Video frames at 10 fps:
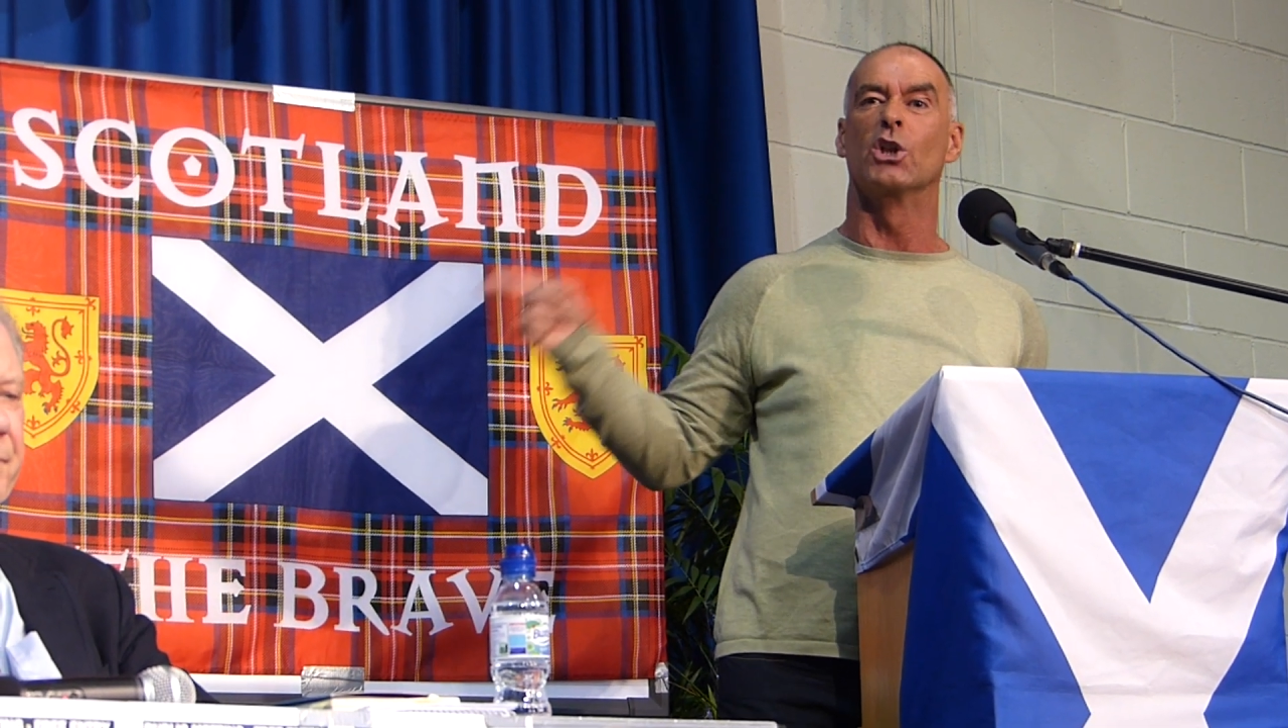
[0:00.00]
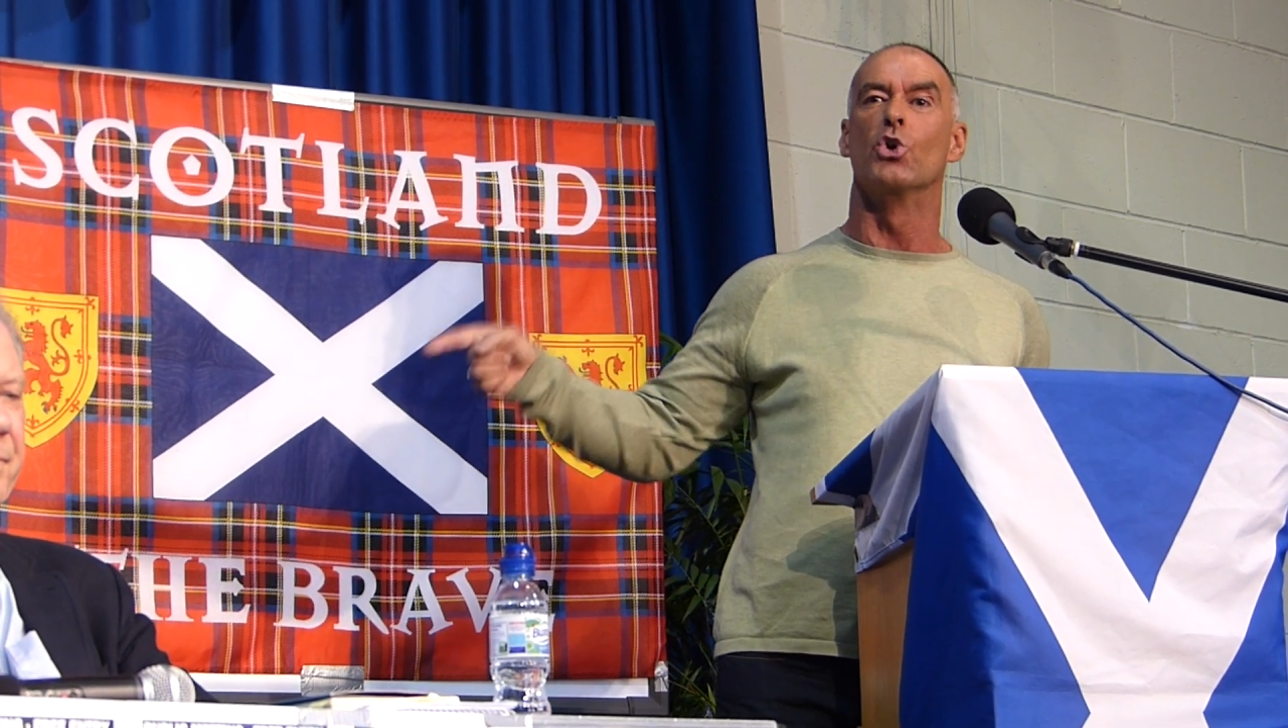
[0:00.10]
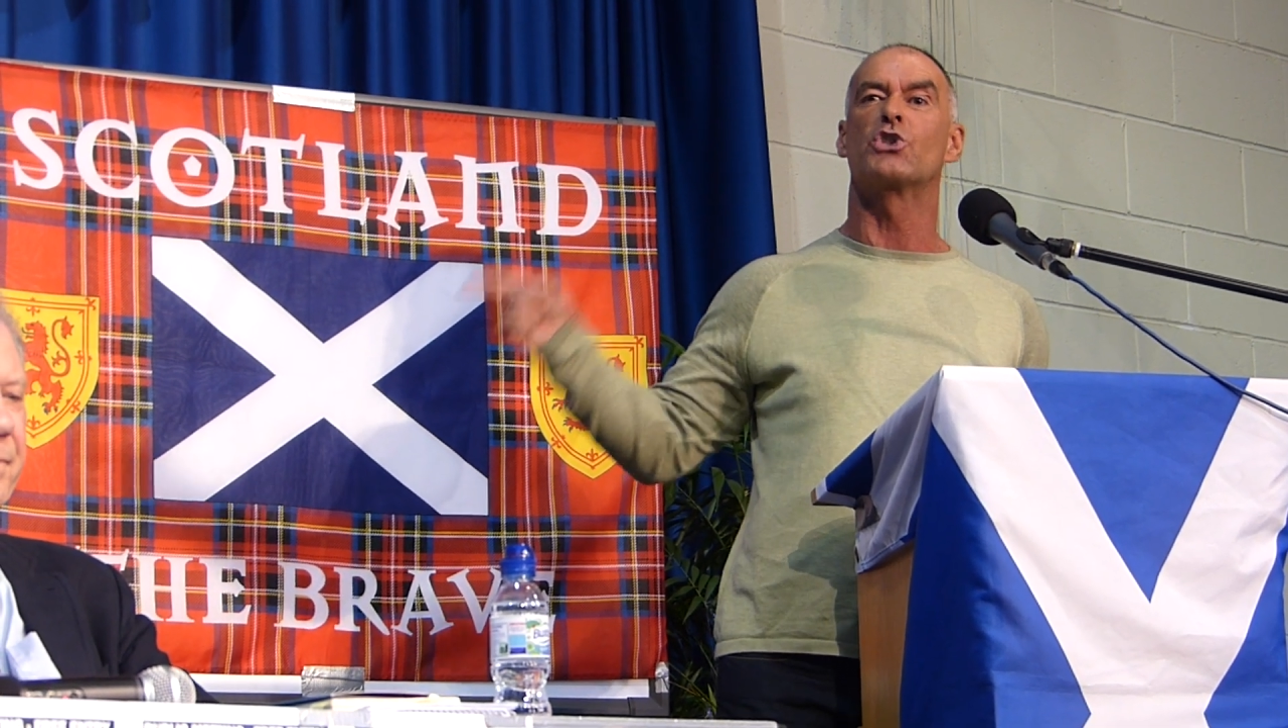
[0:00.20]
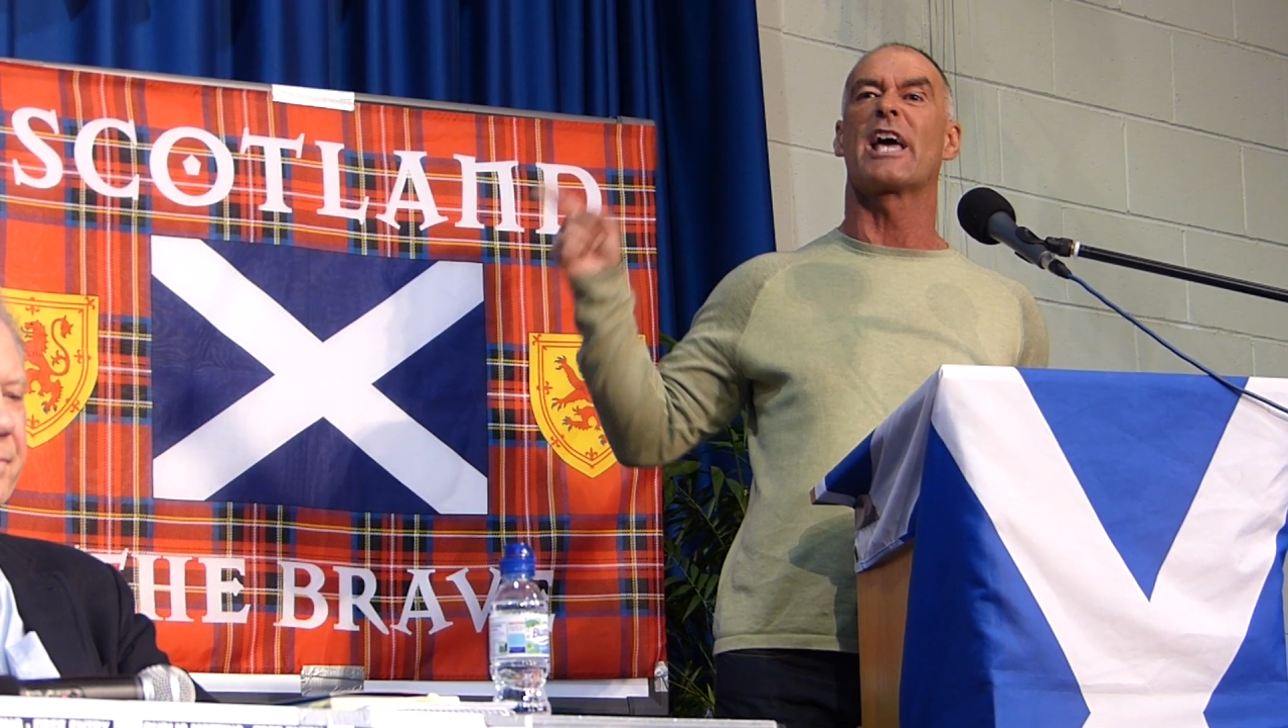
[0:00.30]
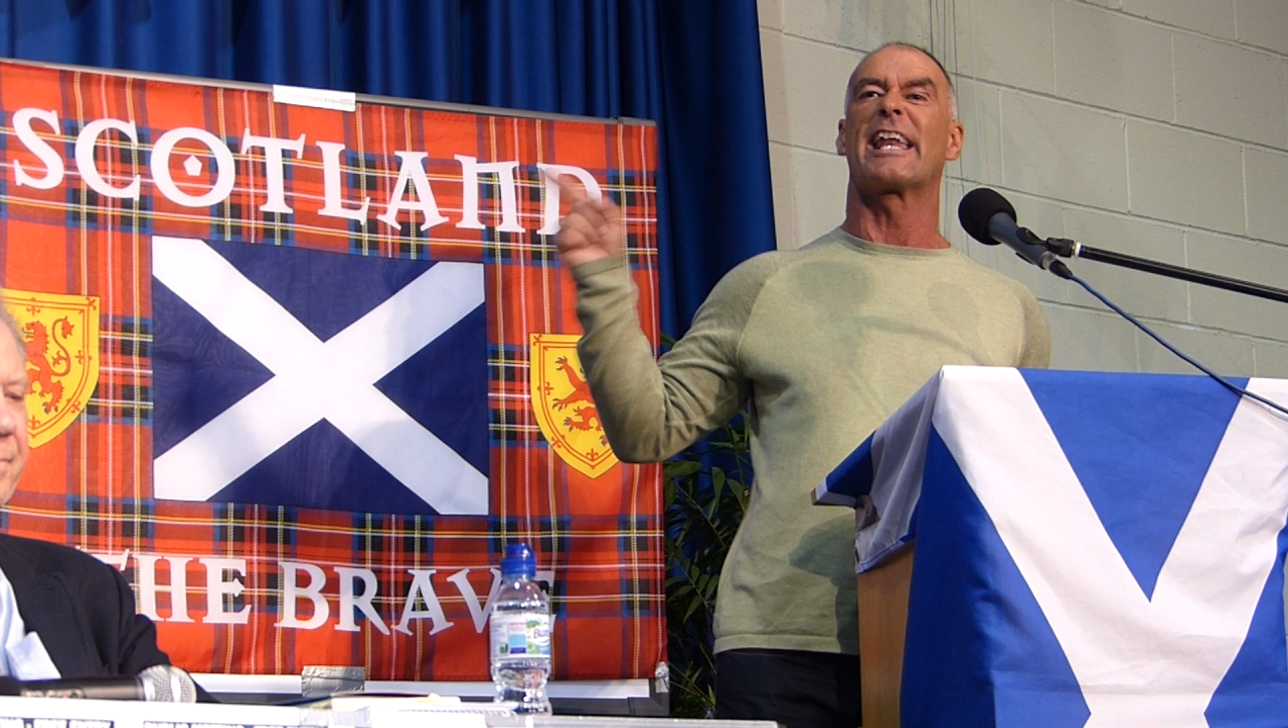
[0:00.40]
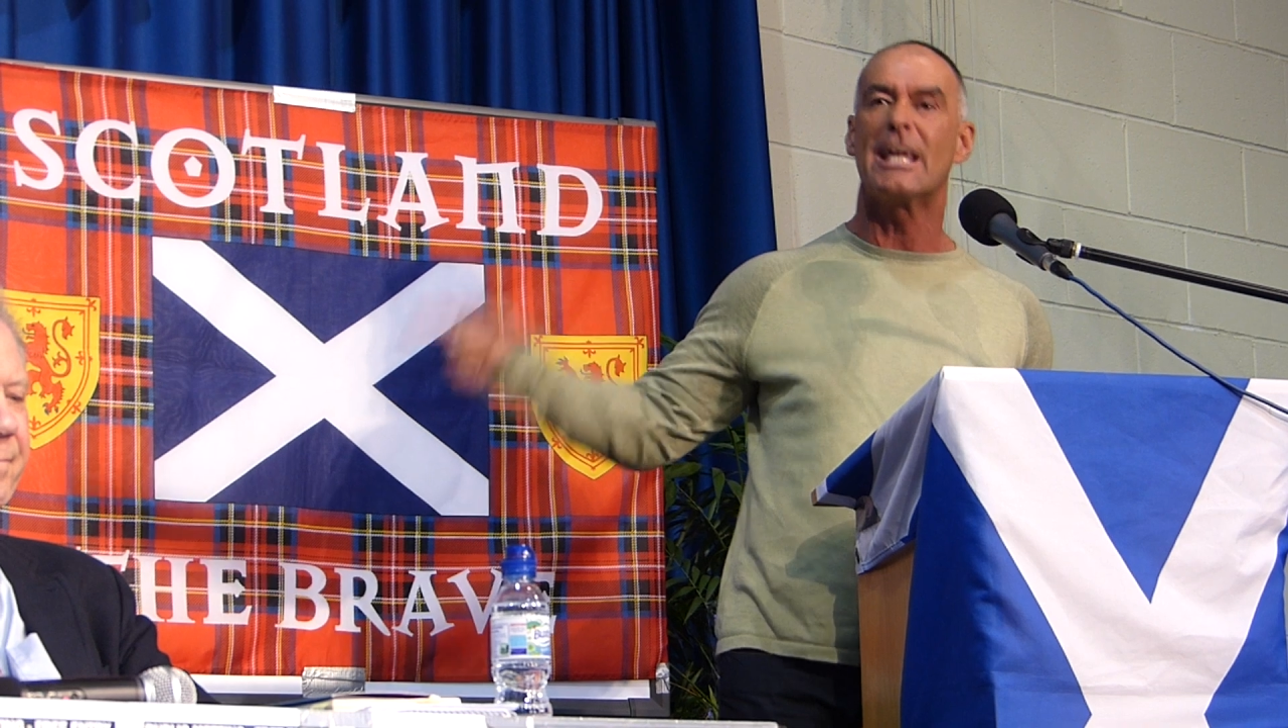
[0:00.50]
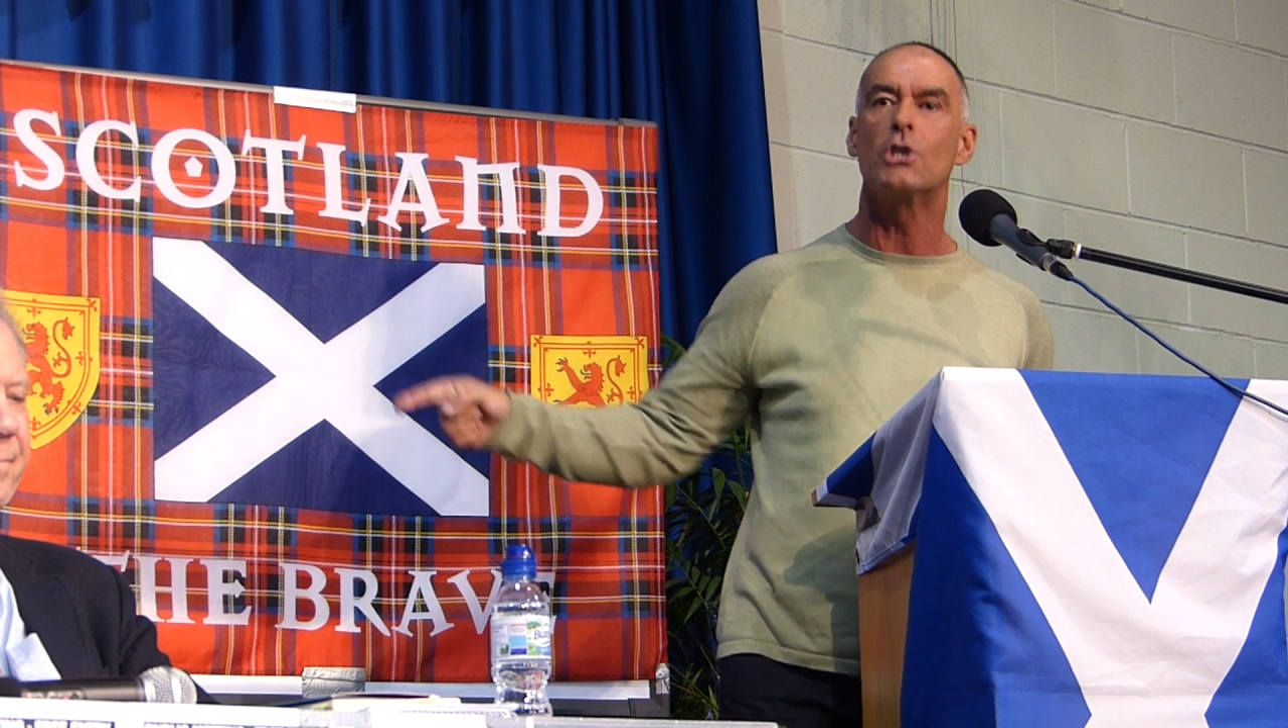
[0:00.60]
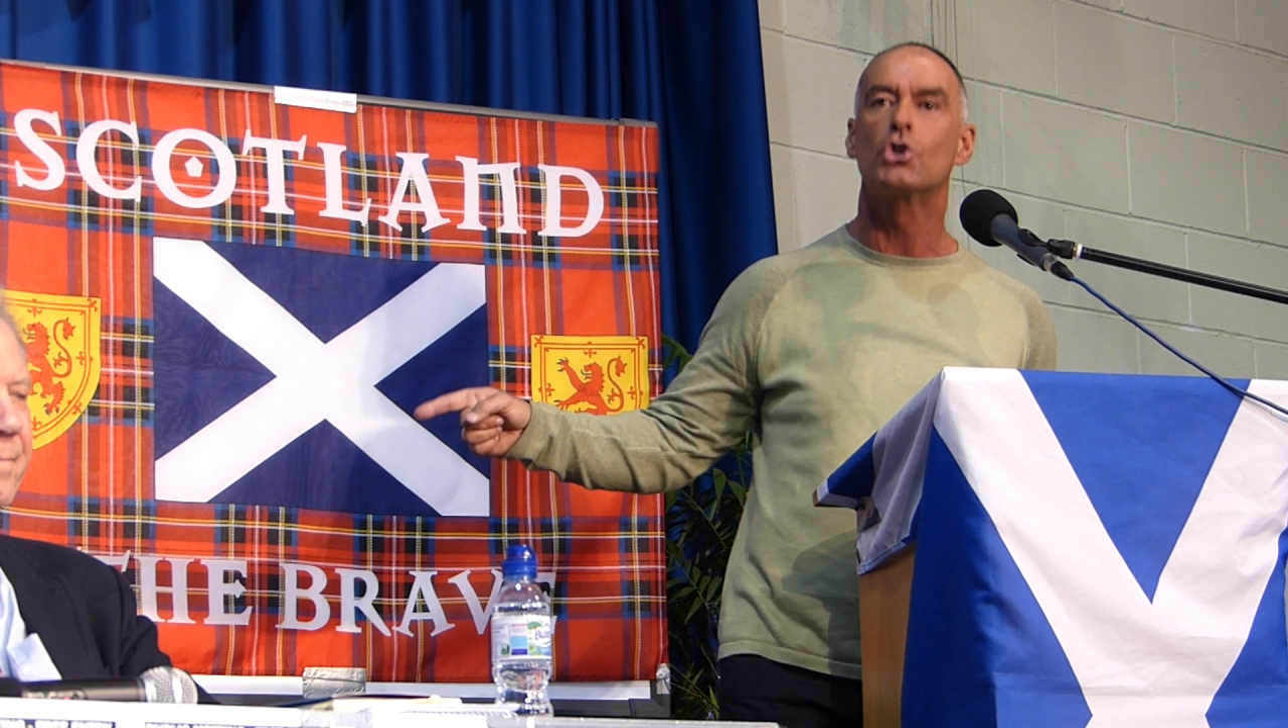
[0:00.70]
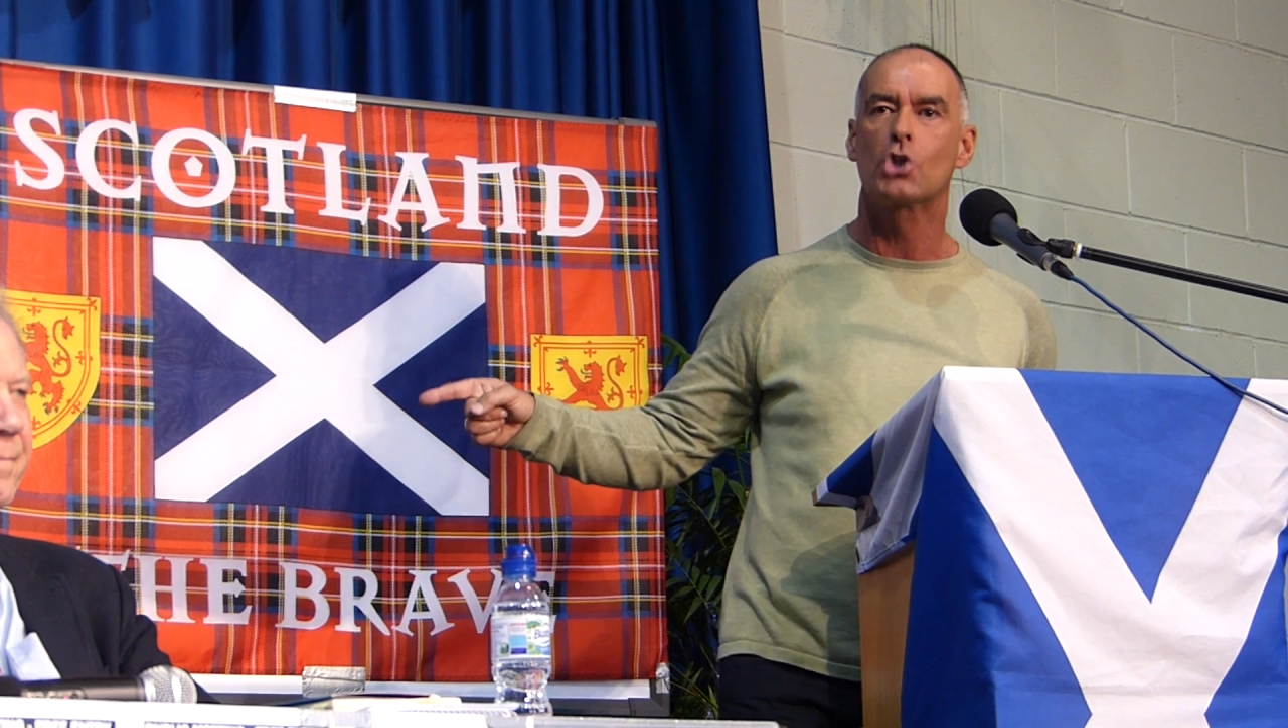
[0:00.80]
lose their own